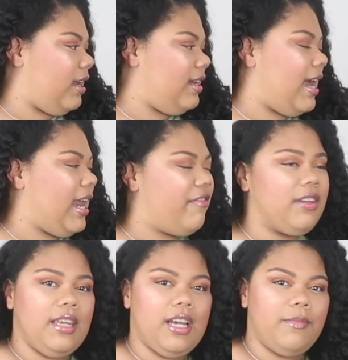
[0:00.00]
Not
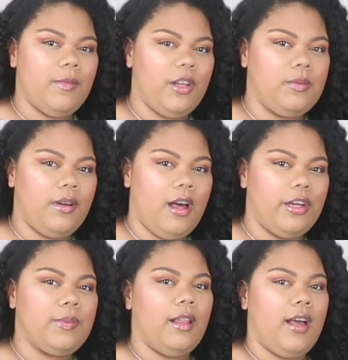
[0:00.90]
everything comes in multiple
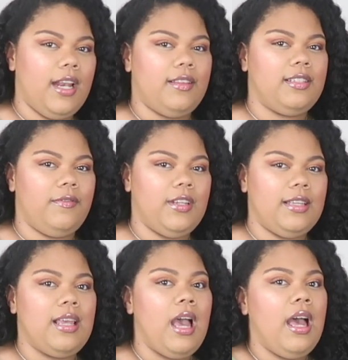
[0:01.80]
colors, but a lot of the stuff
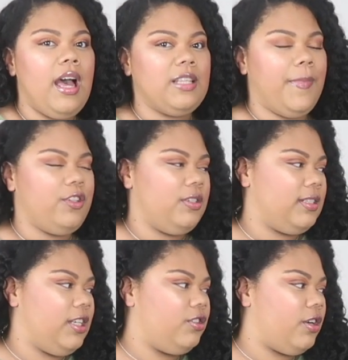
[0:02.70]
does, especially
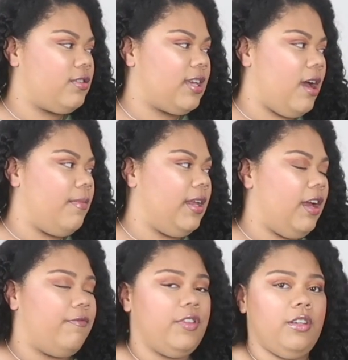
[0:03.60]
the t-shirts come in
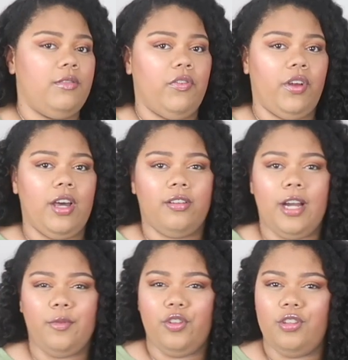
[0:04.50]
a few different color
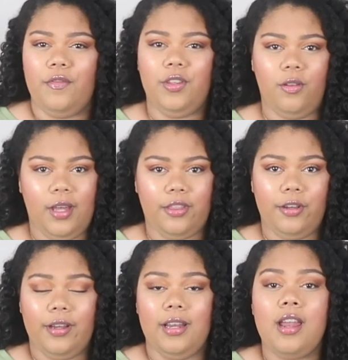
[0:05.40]
options. So if you don't like the
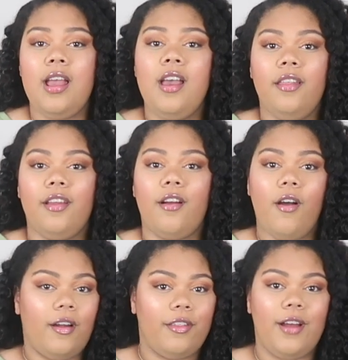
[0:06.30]
green, there
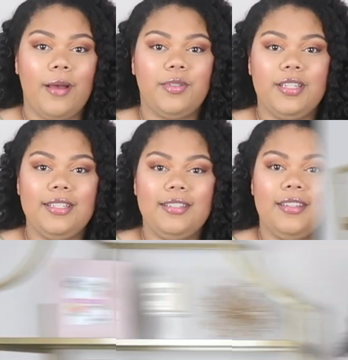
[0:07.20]
are other options.
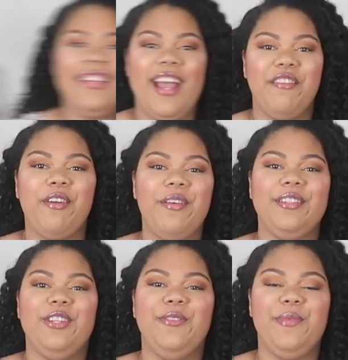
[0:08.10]
And now we're
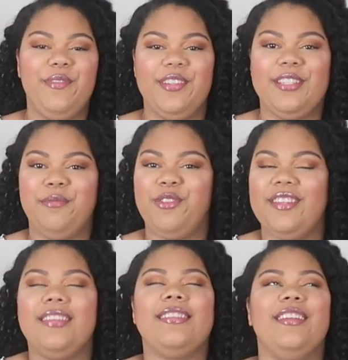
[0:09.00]
going to move into some
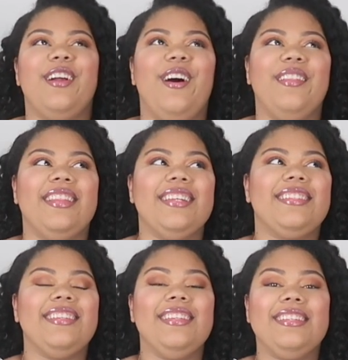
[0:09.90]
dresses, and y'all,
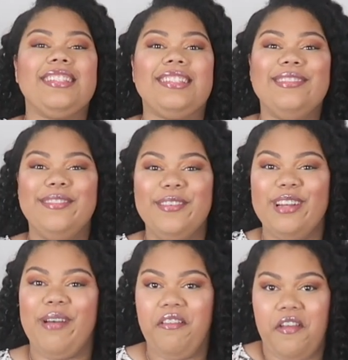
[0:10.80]
this is one
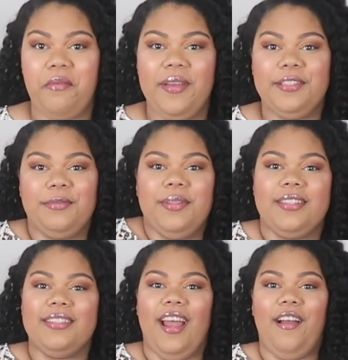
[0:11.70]
of my favorite pieces from
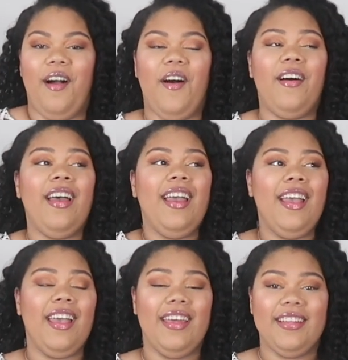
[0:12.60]
this entire haul.
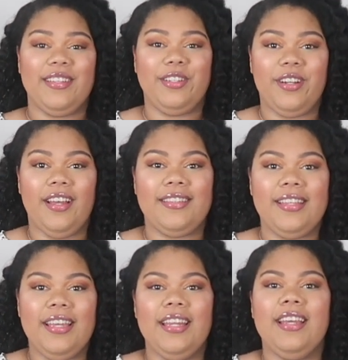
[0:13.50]
It is a
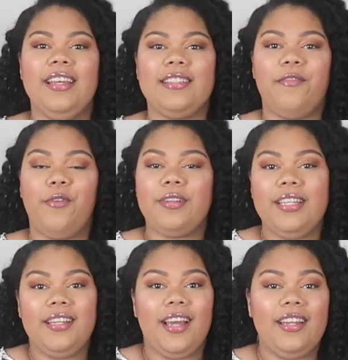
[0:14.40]
dress. It is
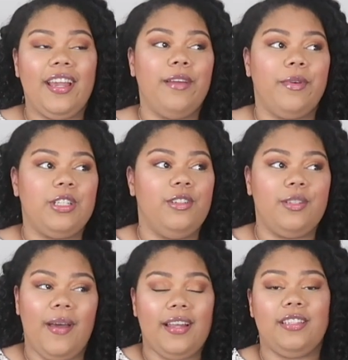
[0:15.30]
$14.98, which
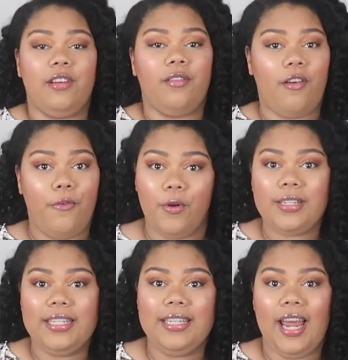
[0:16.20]
just by itself,
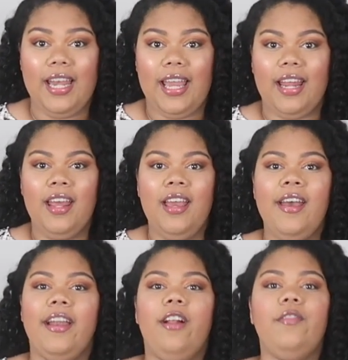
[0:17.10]
$14.98.
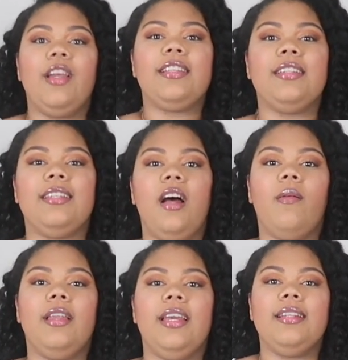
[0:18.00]
And I don't know if you guys can
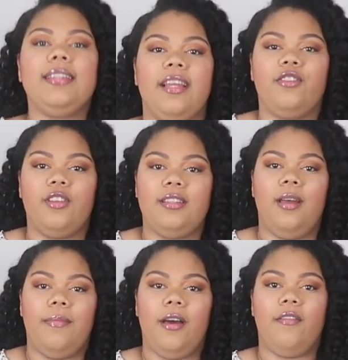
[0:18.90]
tell that it hits like
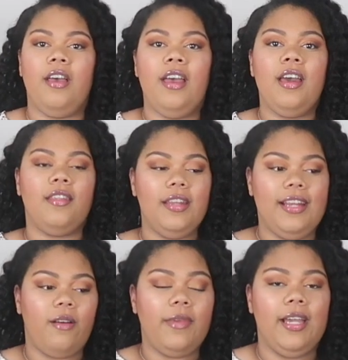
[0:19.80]
just above the
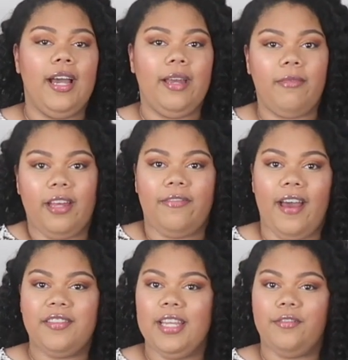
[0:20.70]
knee on me. I am like
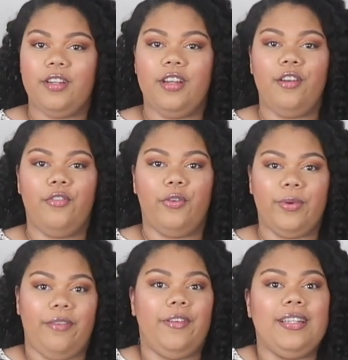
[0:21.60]
5'7" for
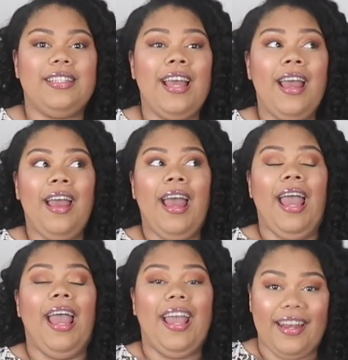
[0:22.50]
reference,
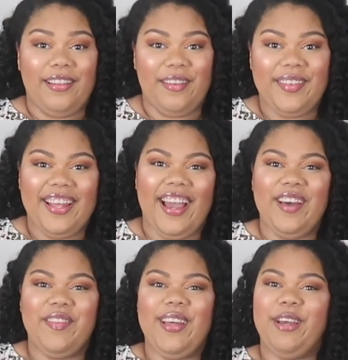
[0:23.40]
and I love it. Like,
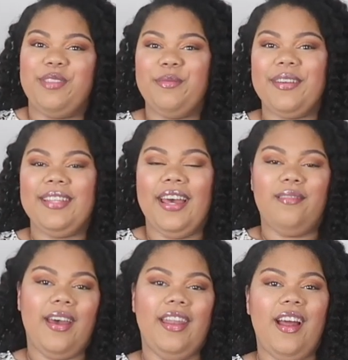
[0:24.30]
I feel like I'm super excited
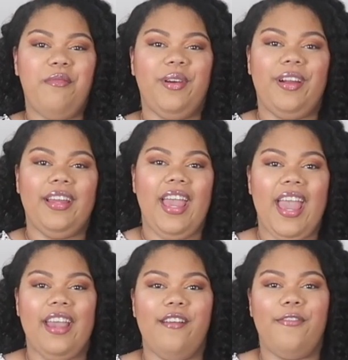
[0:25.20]
about it. I'm wearing
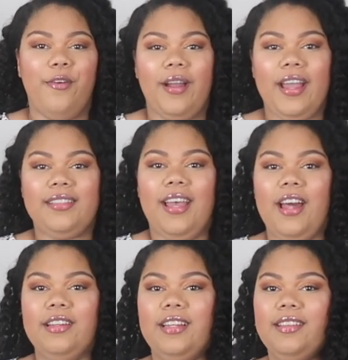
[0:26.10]
a
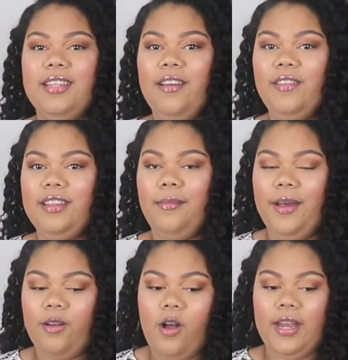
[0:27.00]
4XL. It does have like the
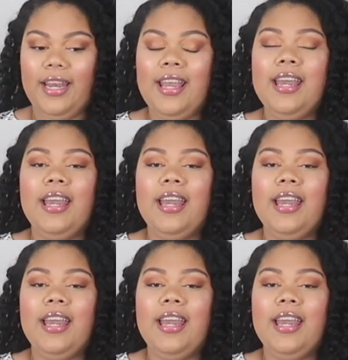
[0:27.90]
belt on it.